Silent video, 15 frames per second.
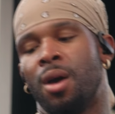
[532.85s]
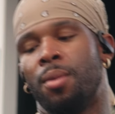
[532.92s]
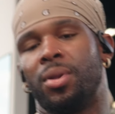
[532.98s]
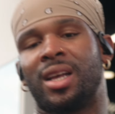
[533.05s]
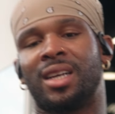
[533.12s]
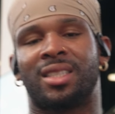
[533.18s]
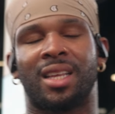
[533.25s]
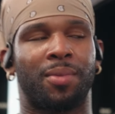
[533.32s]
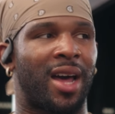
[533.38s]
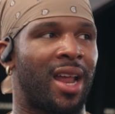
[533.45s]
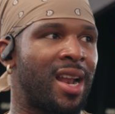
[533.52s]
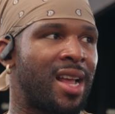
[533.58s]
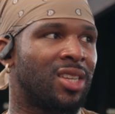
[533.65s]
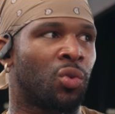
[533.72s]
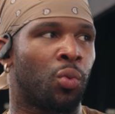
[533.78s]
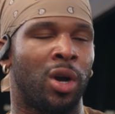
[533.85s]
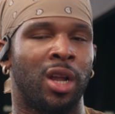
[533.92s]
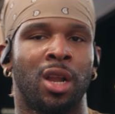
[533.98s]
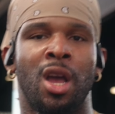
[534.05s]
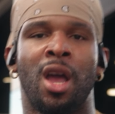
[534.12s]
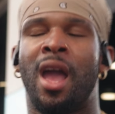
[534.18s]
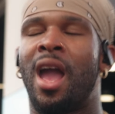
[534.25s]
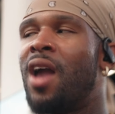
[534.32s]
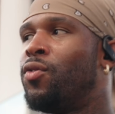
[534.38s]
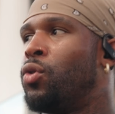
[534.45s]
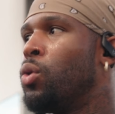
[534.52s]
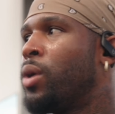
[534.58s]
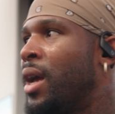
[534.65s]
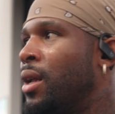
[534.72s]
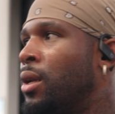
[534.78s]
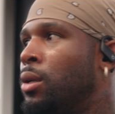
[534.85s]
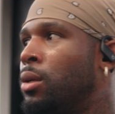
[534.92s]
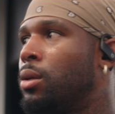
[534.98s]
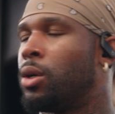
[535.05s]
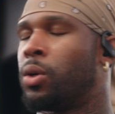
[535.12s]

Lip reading: Because the thing about it is, if you can